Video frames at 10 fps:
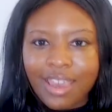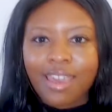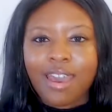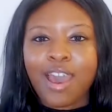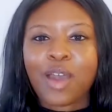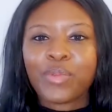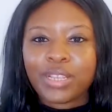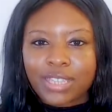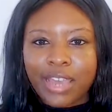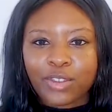and
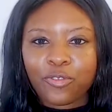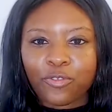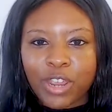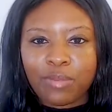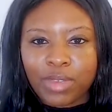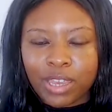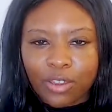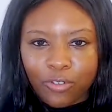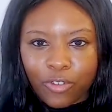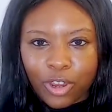it's kind of framing it
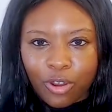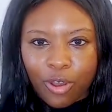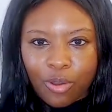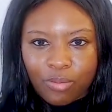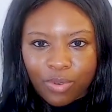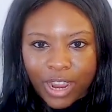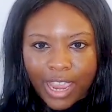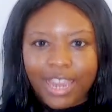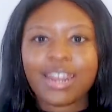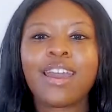for your own
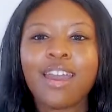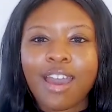brain,